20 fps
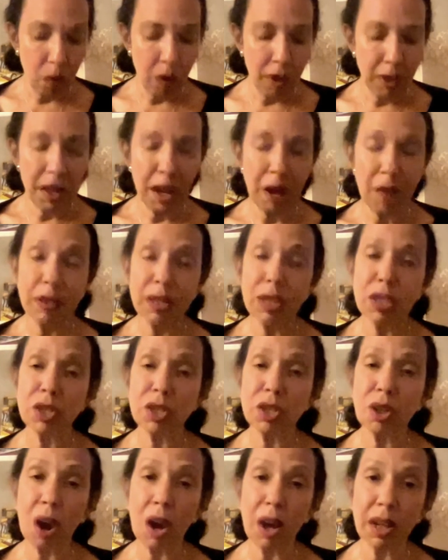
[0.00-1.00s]
Where there is
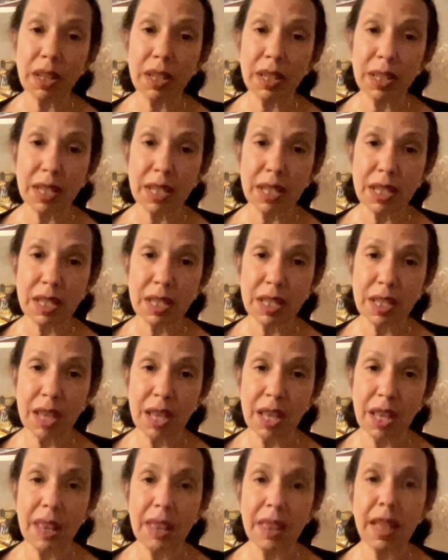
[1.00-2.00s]
darkness,
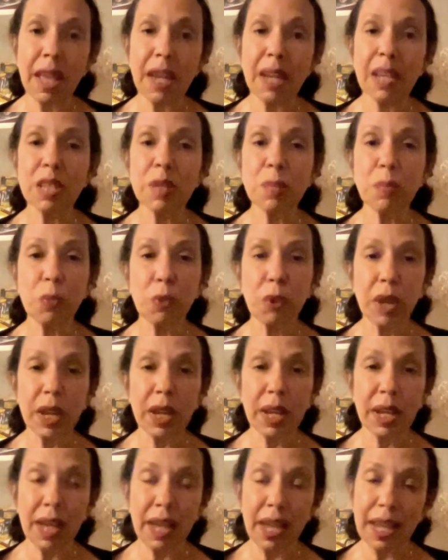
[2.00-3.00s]
let us
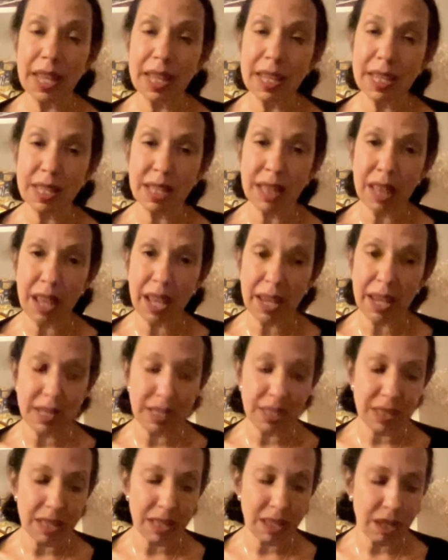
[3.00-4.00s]
bring his
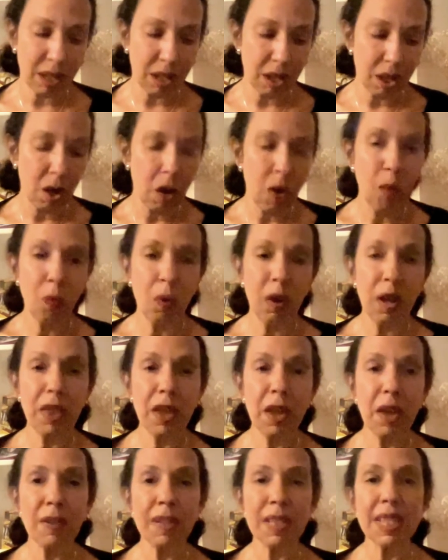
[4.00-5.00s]
light. Where
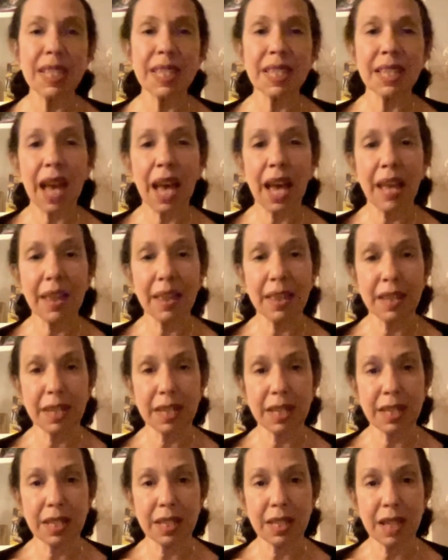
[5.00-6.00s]
there is
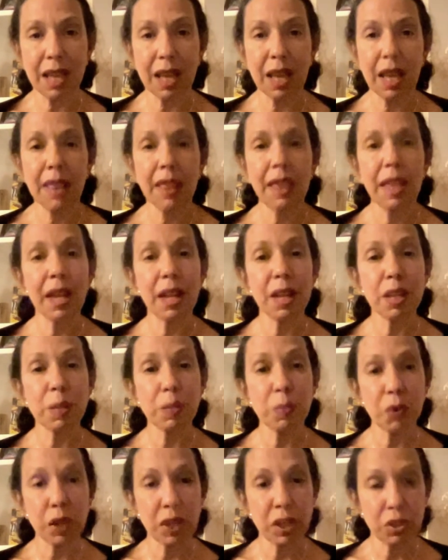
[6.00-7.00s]
sadness, let us
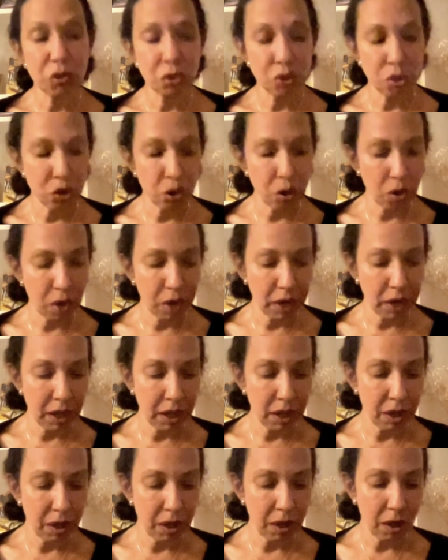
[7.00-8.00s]
bring joy.
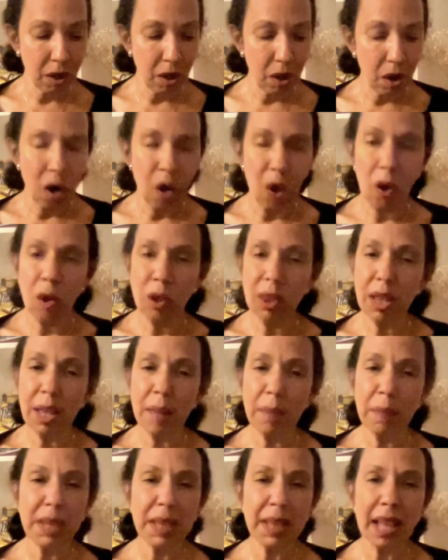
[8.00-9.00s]
Or
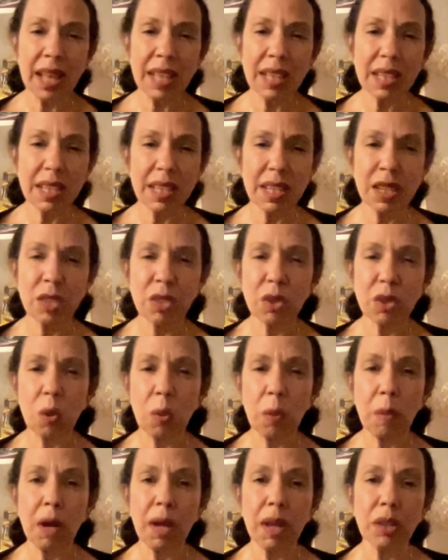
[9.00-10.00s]
let me not seek
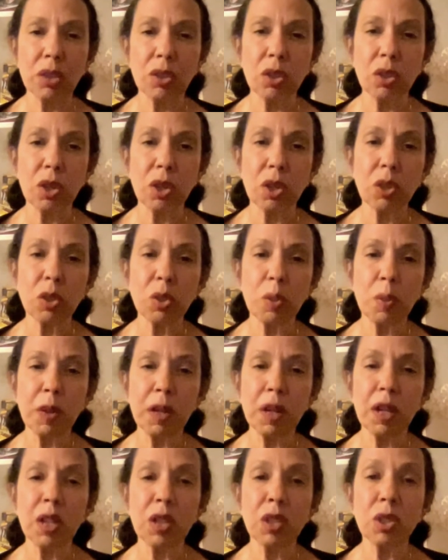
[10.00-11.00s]
so much to
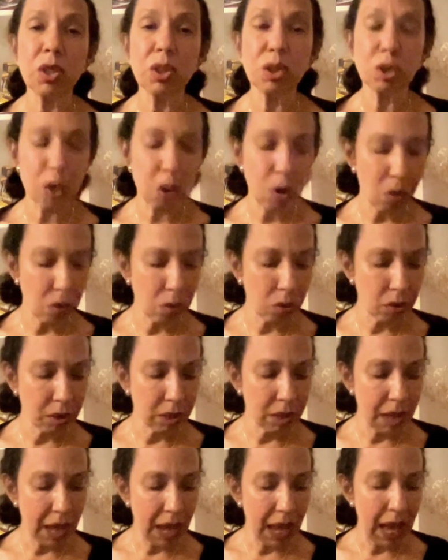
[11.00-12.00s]
be
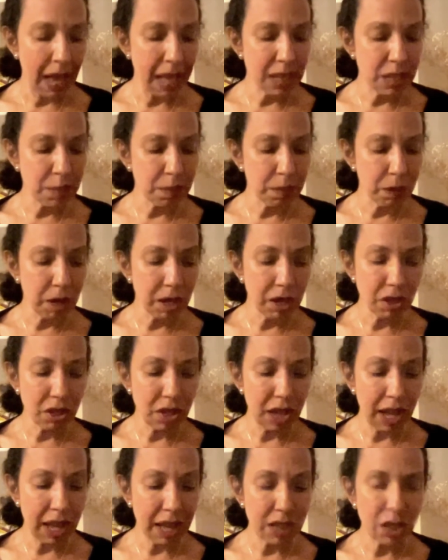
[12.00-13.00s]
consoled as much
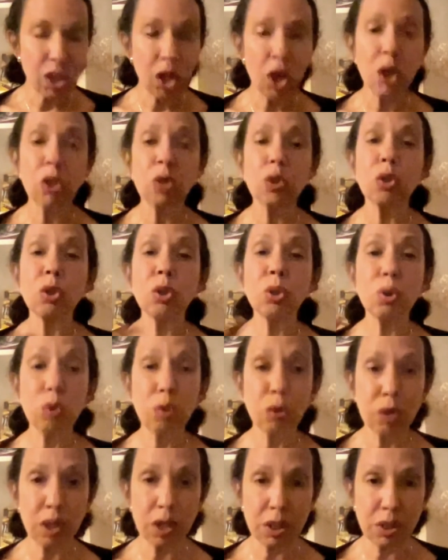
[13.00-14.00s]
as
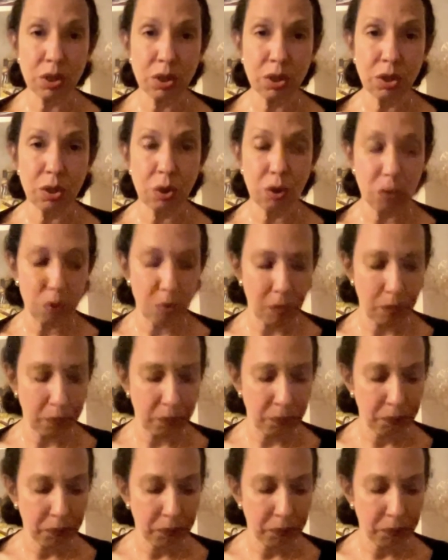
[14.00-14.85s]
to console.